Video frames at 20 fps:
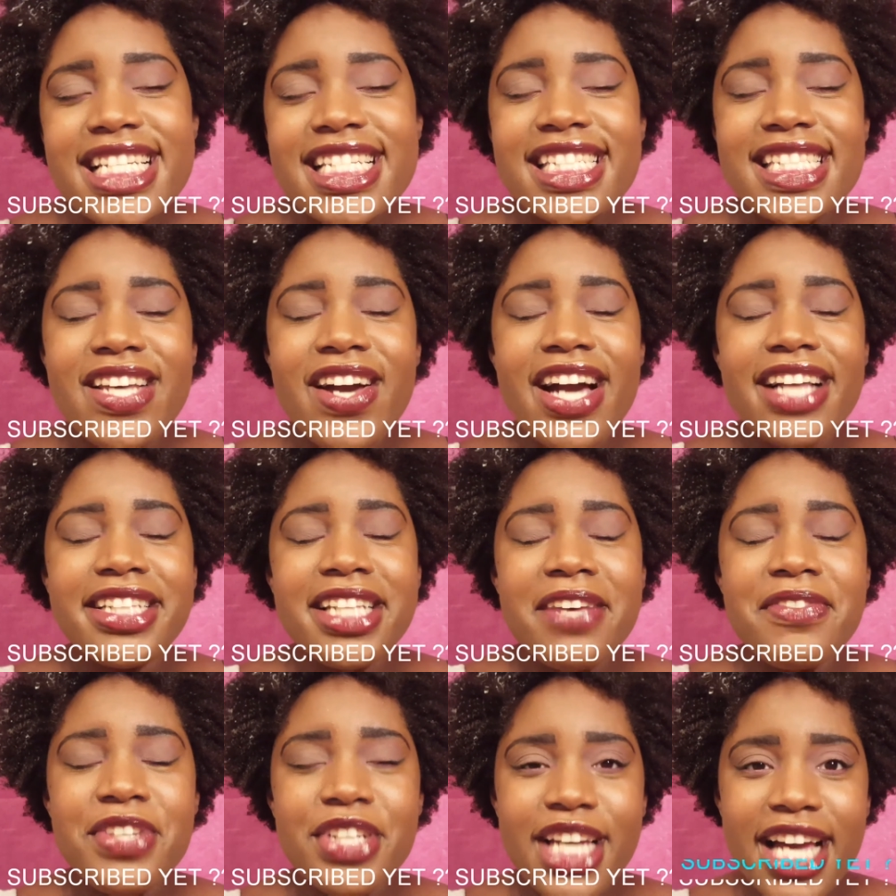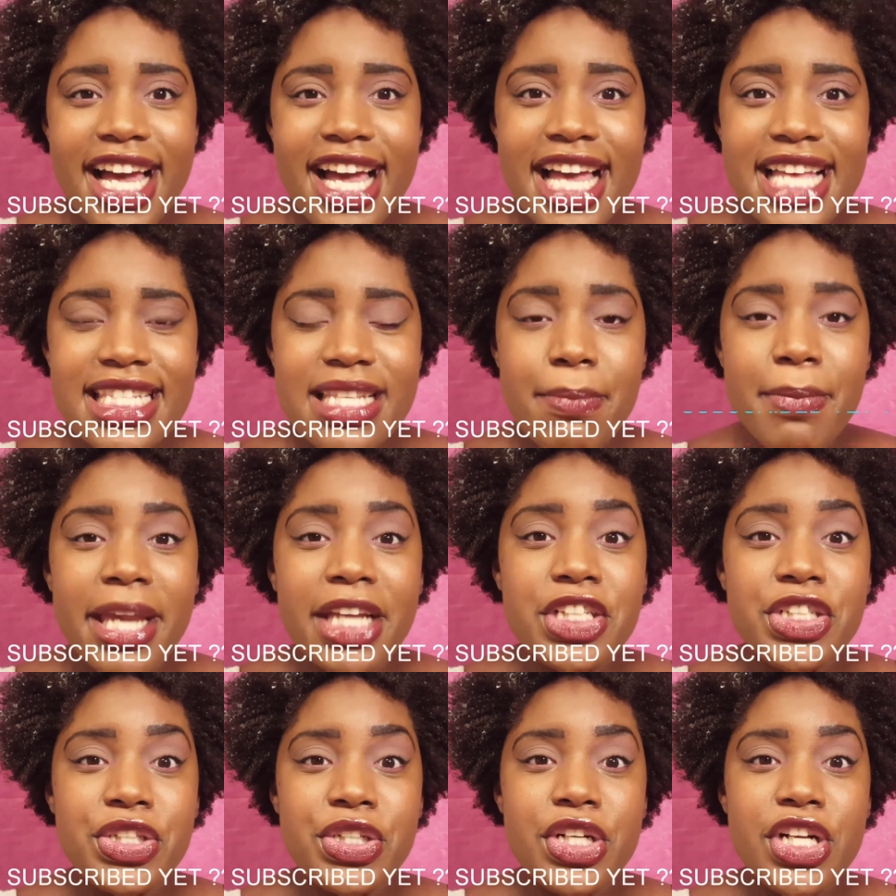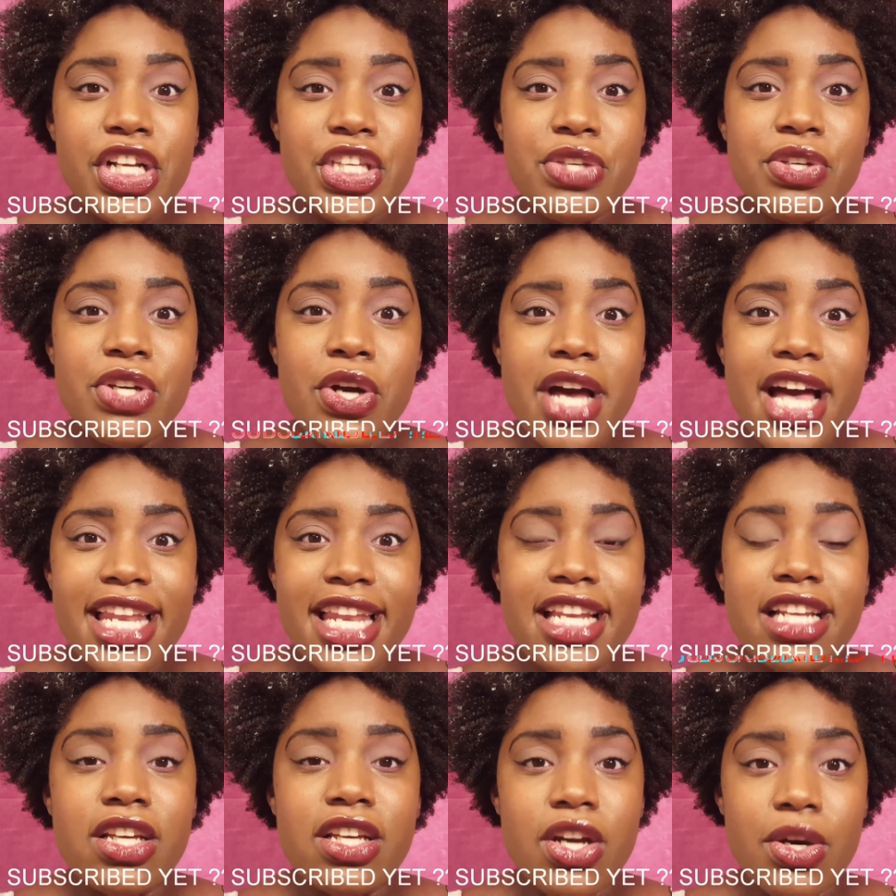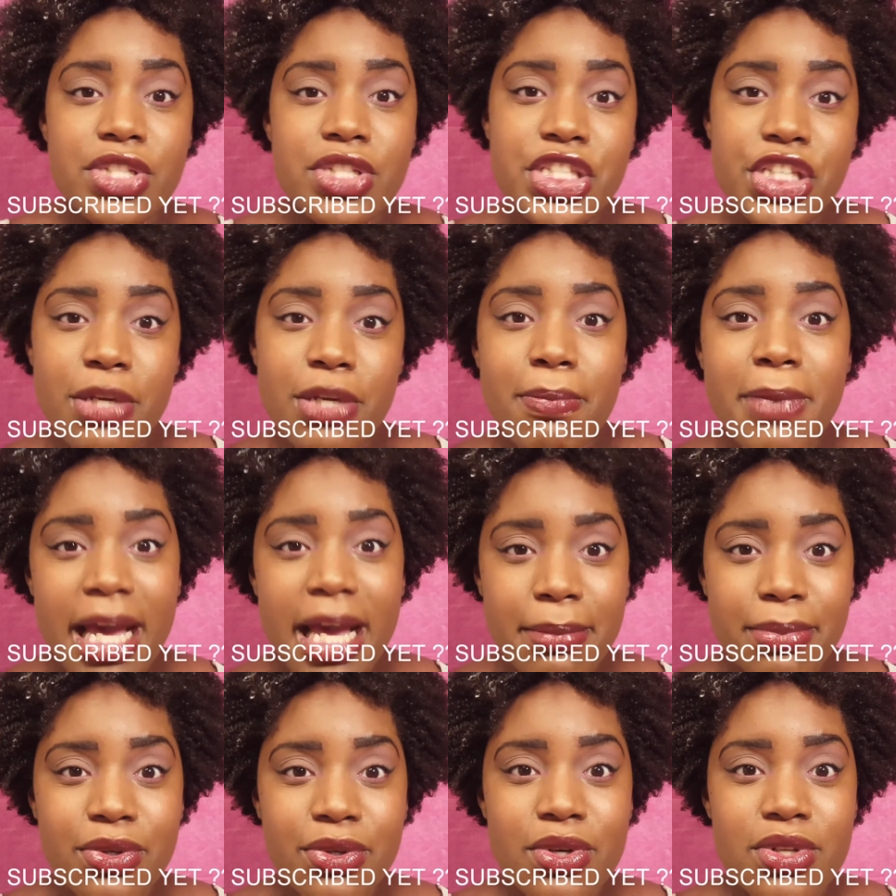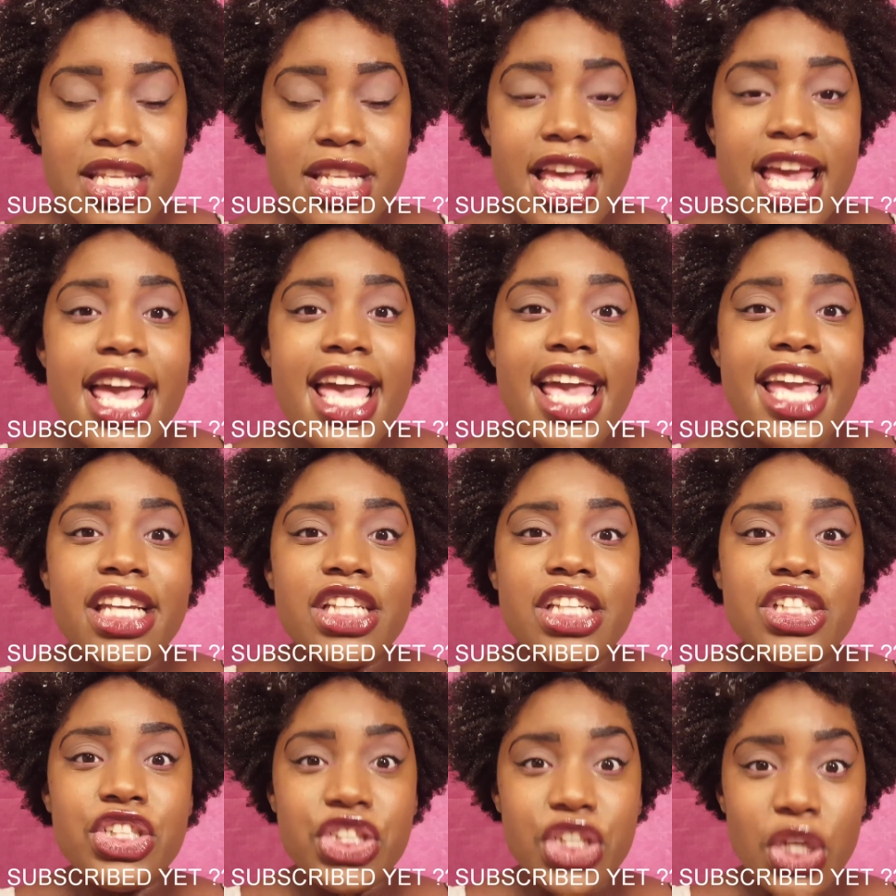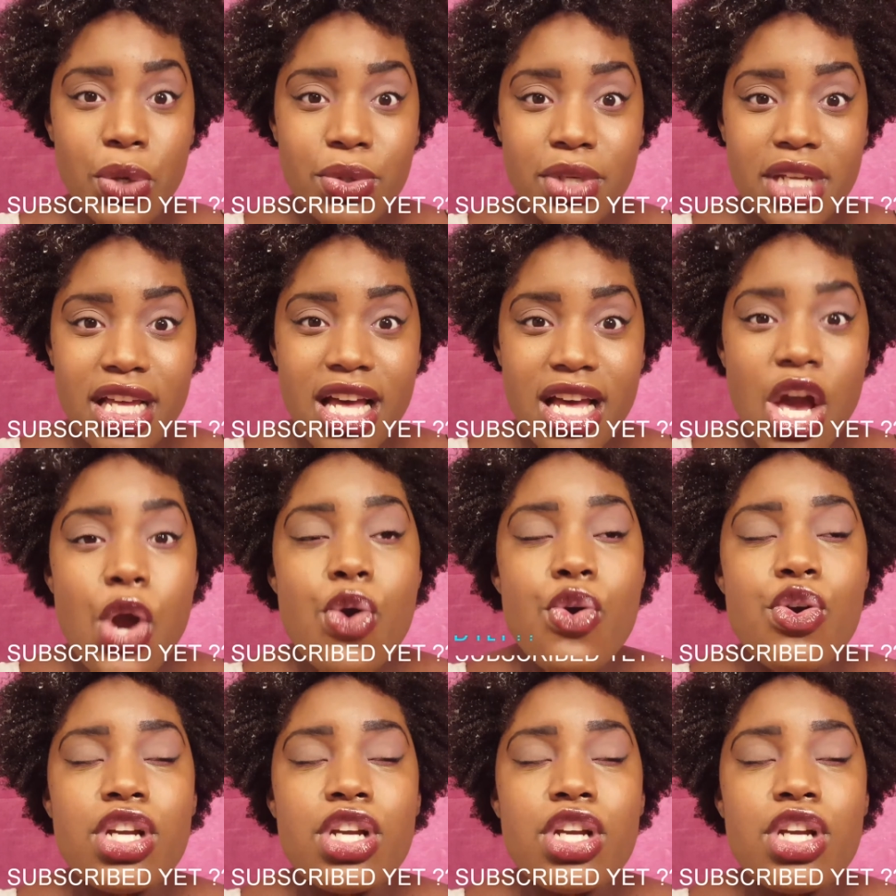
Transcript: So I love you guys. Make sure you go ahead and go to your Bibles and Jonah.